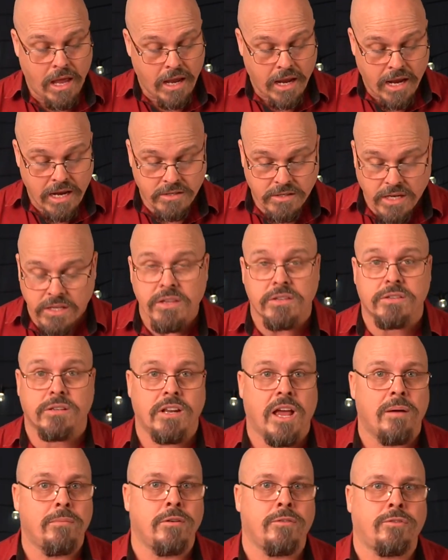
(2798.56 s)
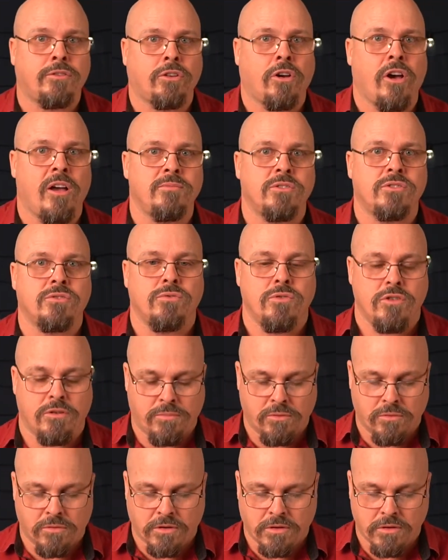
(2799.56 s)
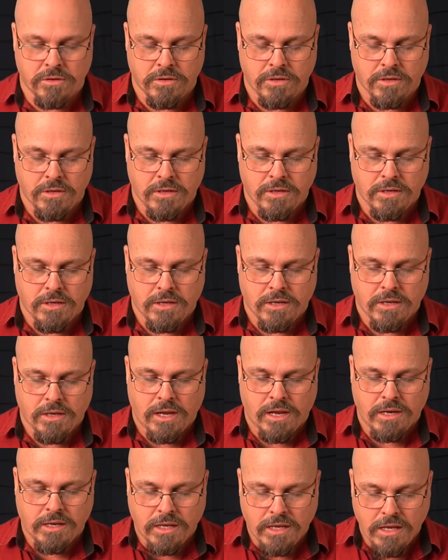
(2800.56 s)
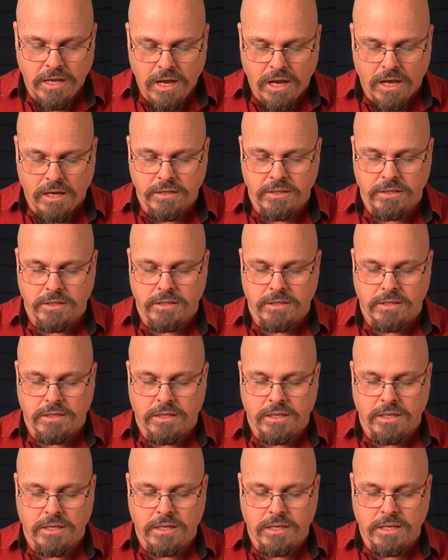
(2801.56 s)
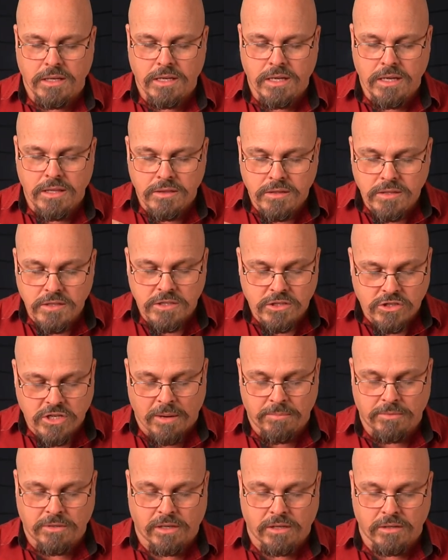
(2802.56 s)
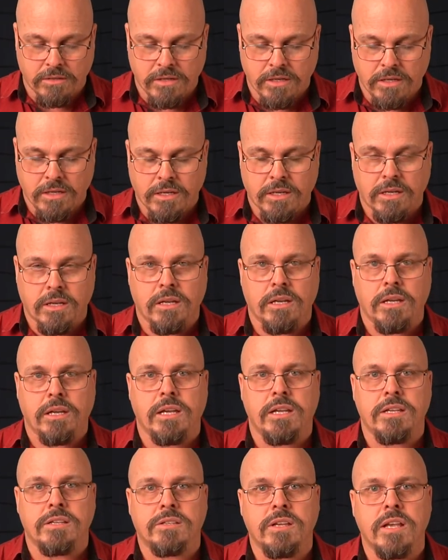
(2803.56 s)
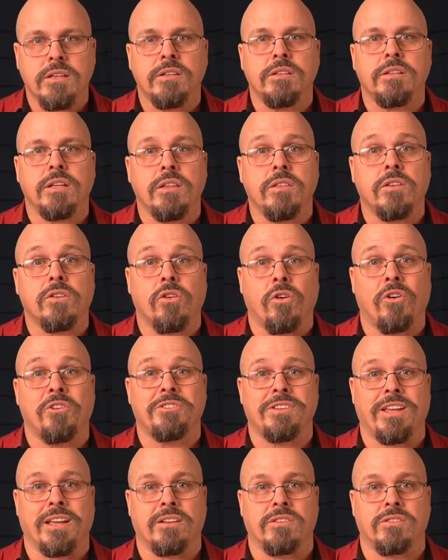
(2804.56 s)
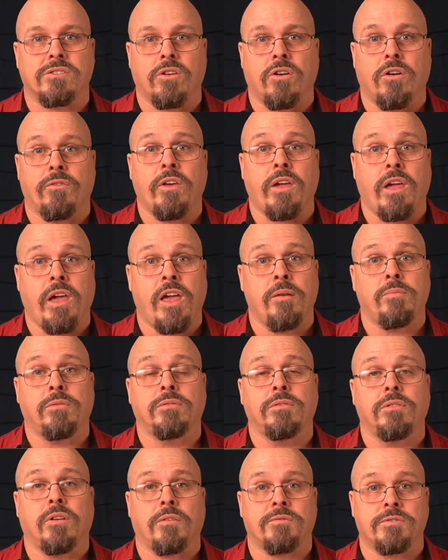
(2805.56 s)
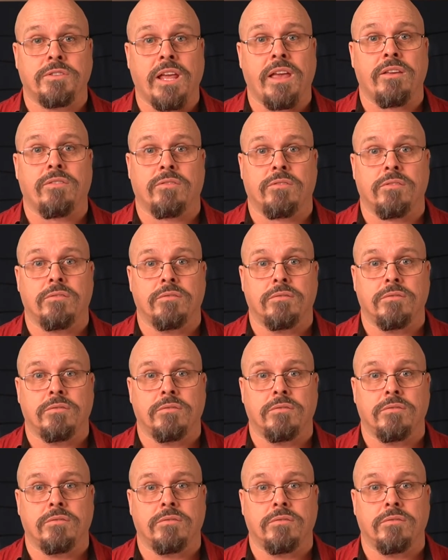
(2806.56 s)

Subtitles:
He said this a number of times through the book, and here in this chapter, he says it in the context of the Hebel of death.